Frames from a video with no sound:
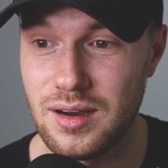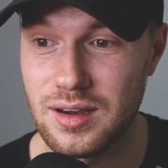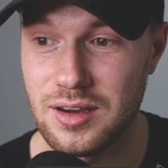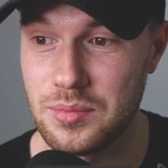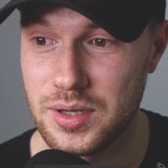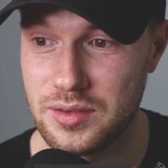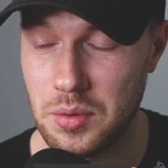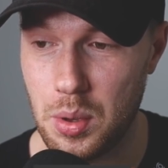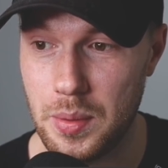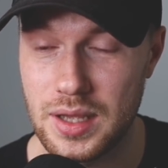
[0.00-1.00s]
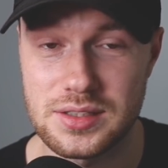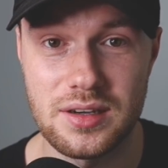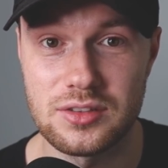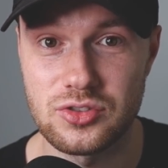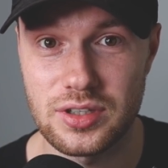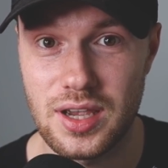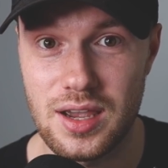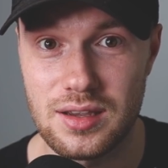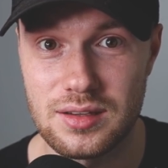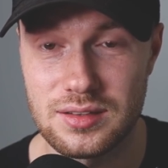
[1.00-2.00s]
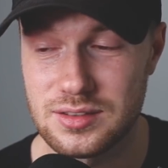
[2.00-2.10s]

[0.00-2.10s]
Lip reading: I can't believe I'm about to hit 100k.